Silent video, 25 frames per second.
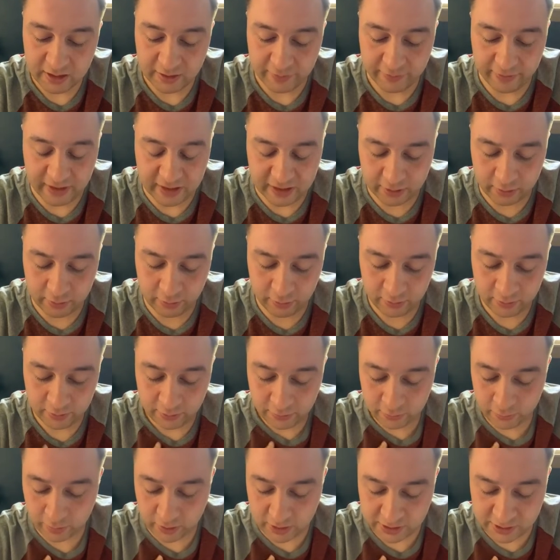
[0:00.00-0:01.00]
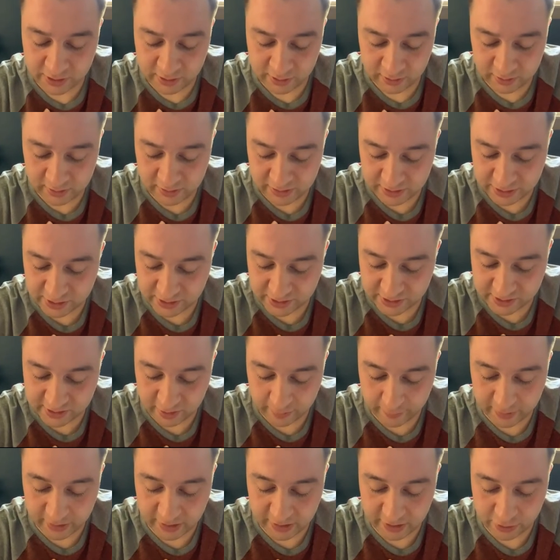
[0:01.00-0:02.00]
LeVon clutched his
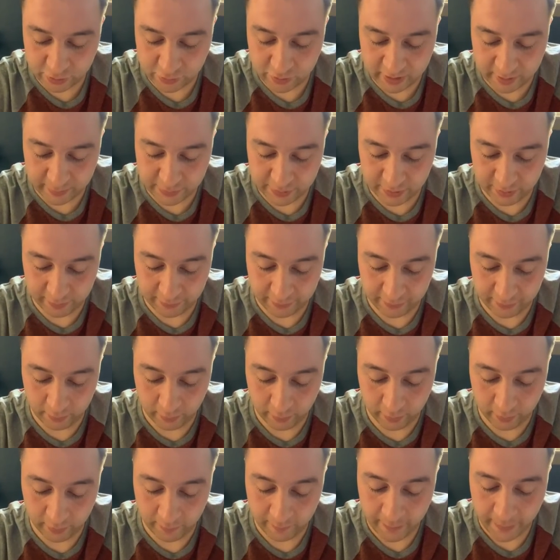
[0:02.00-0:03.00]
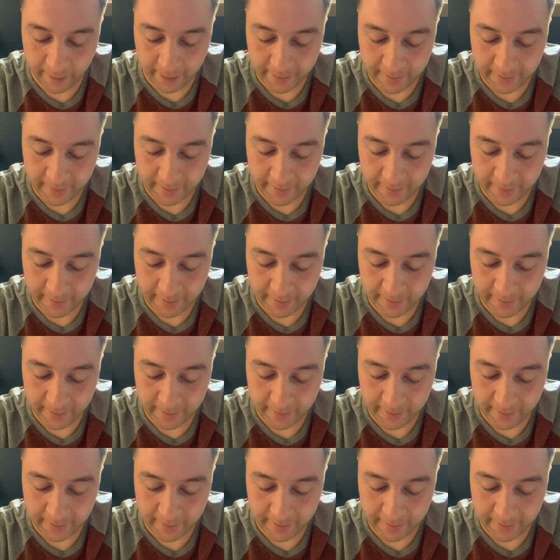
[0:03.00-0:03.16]
stomach and dropped to the floor.